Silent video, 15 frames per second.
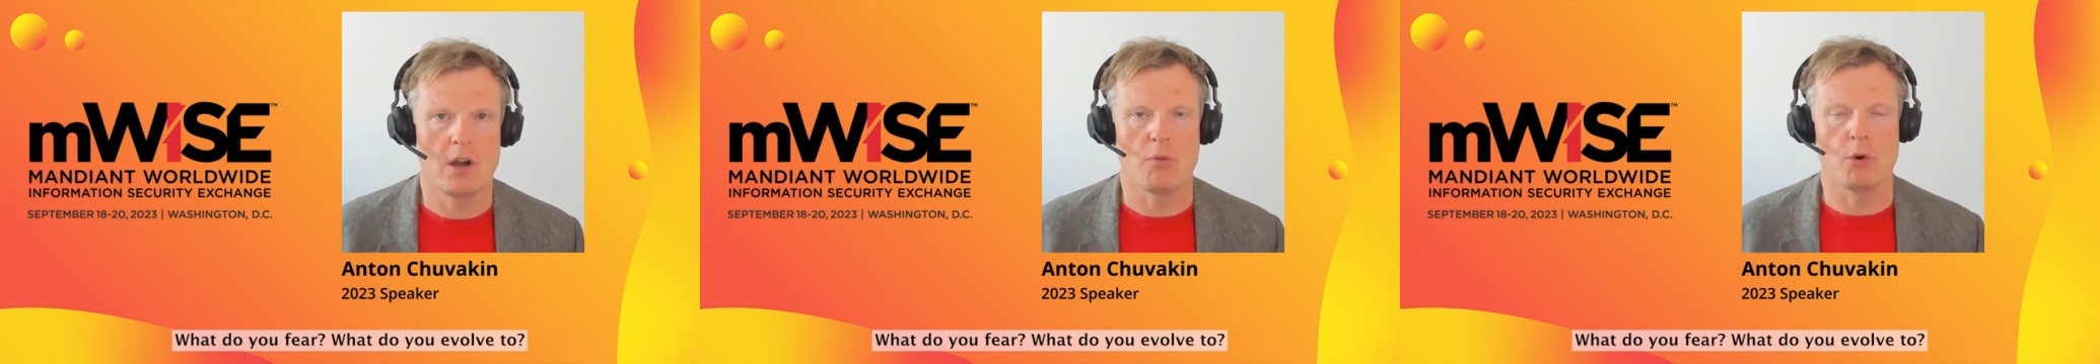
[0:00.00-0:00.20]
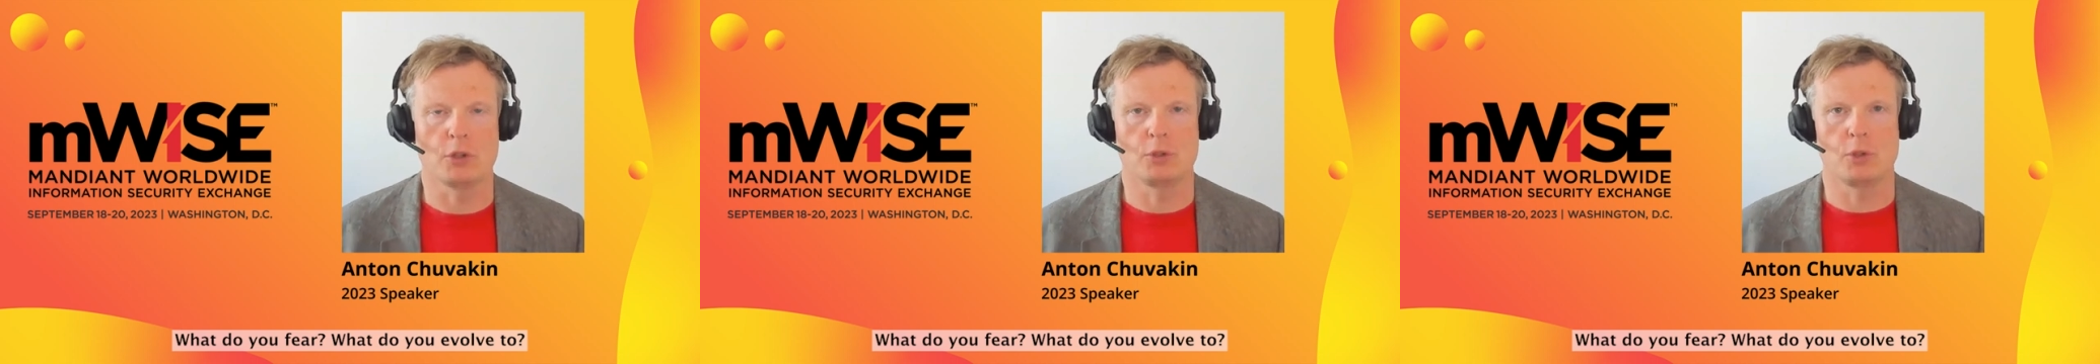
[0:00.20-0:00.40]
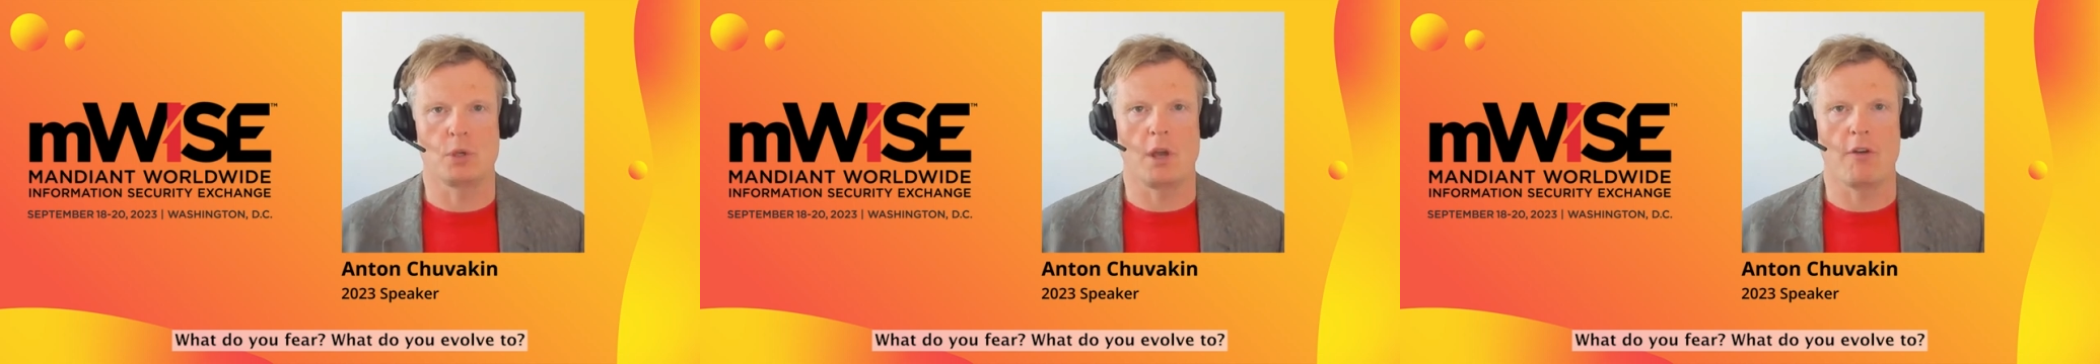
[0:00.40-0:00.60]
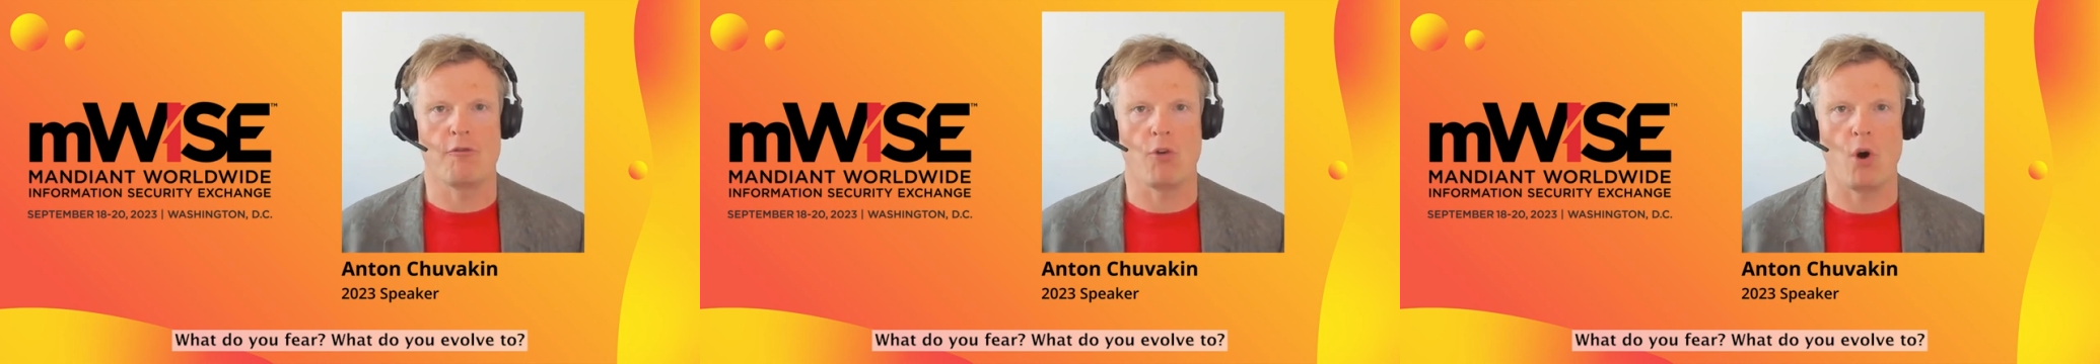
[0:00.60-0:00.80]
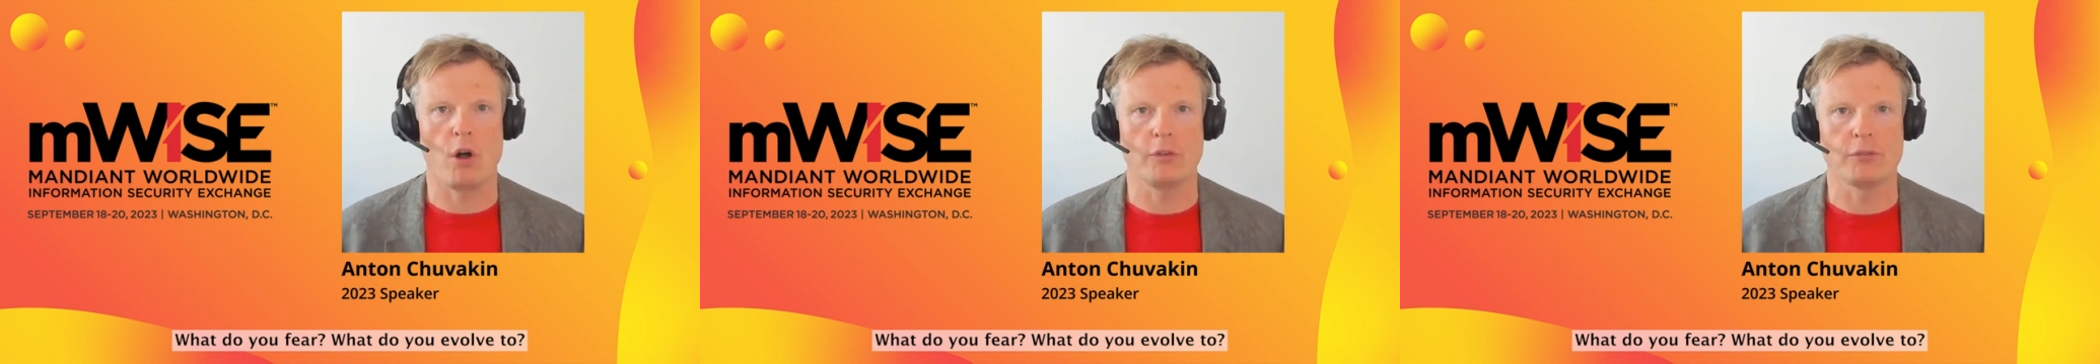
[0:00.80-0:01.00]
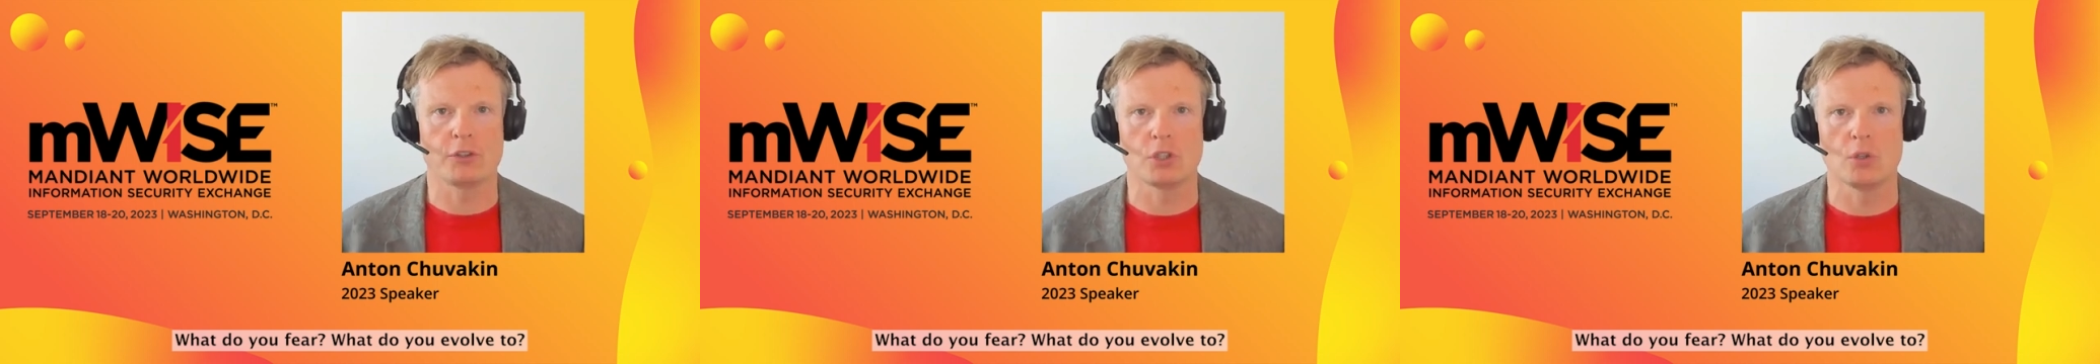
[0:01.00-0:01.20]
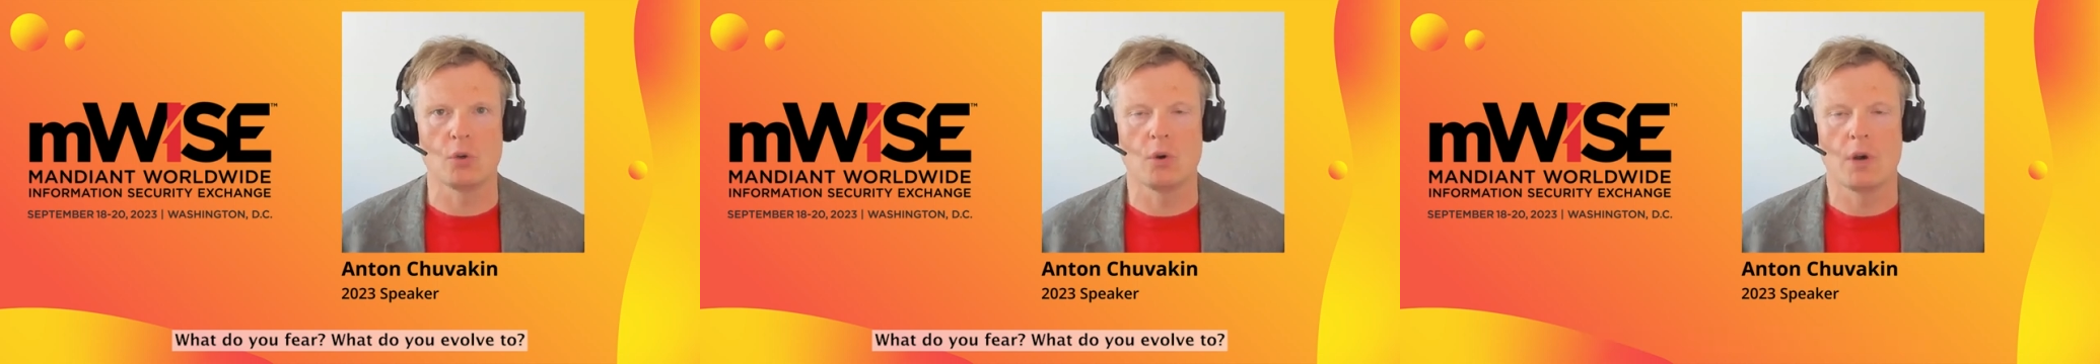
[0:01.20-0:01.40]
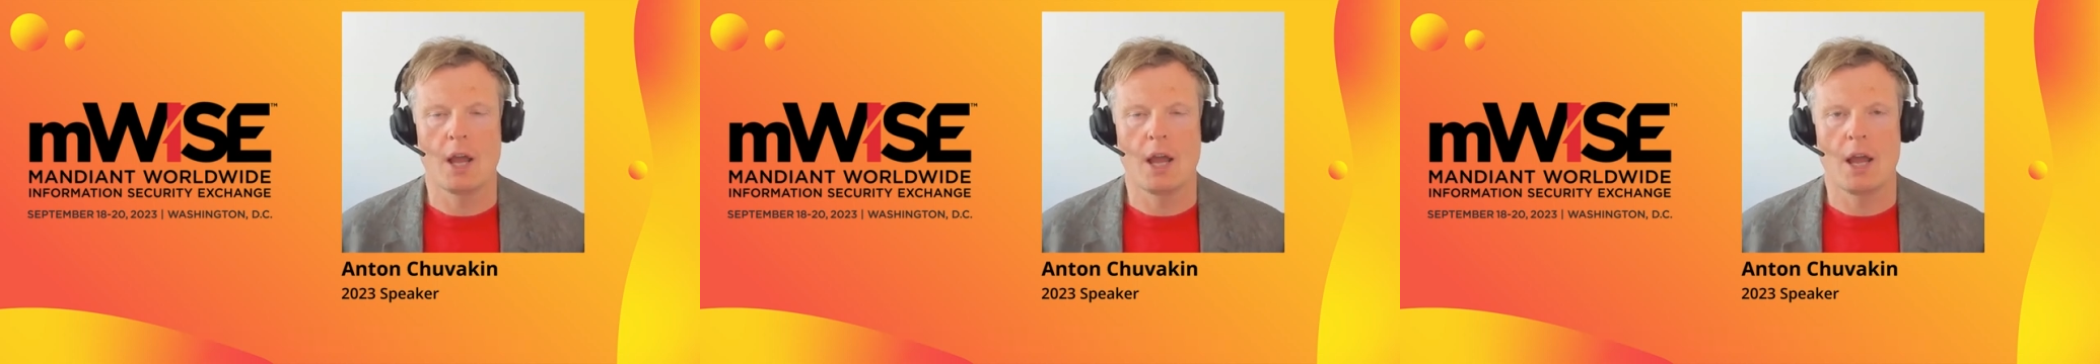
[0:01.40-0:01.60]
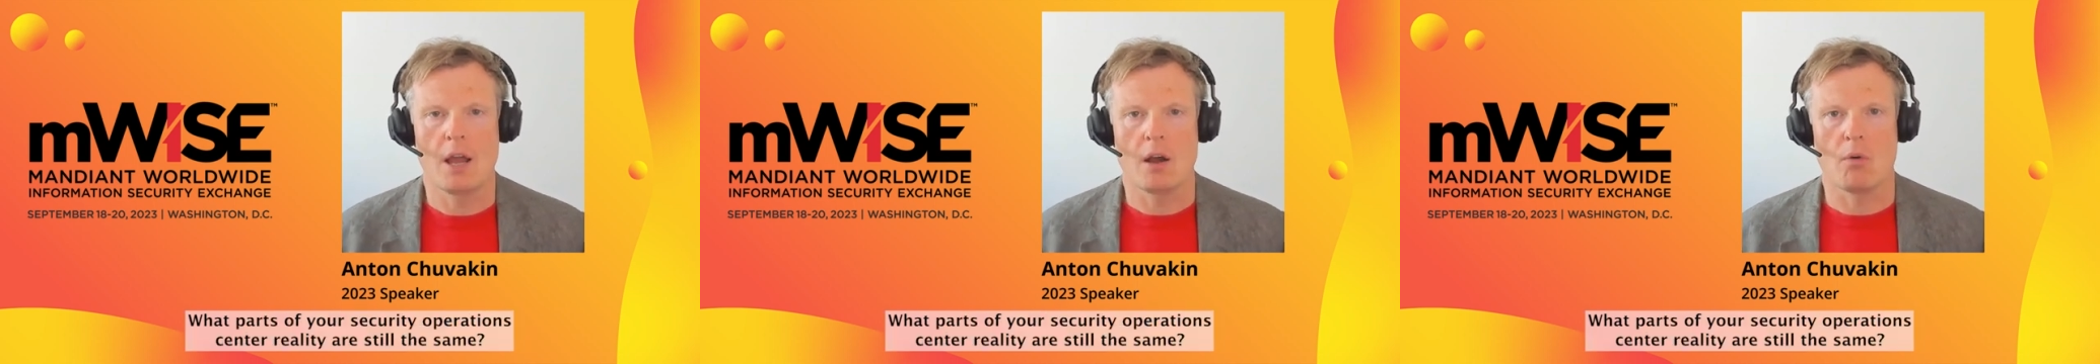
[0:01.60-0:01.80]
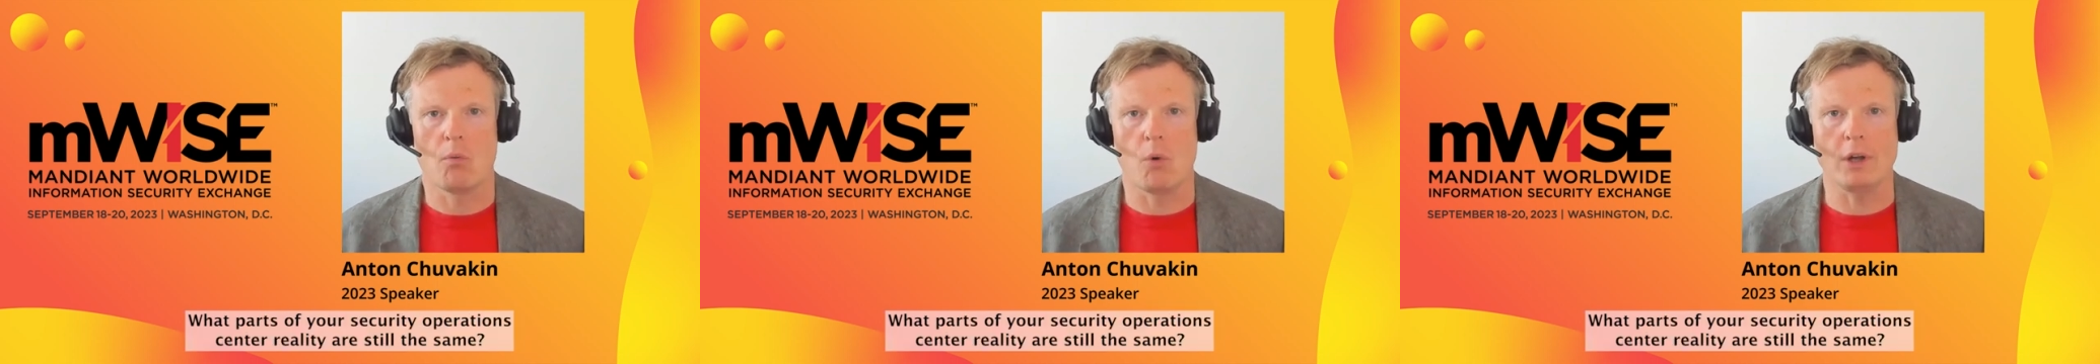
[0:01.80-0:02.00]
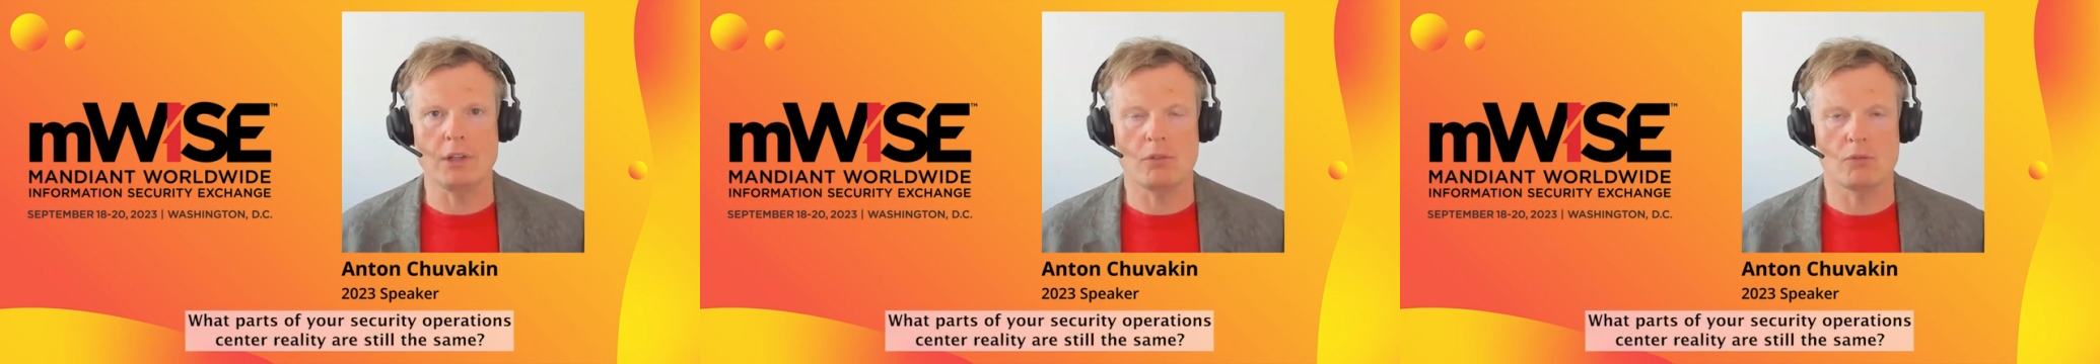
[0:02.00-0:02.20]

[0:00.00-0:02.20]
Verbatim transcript: What do you evolve to? What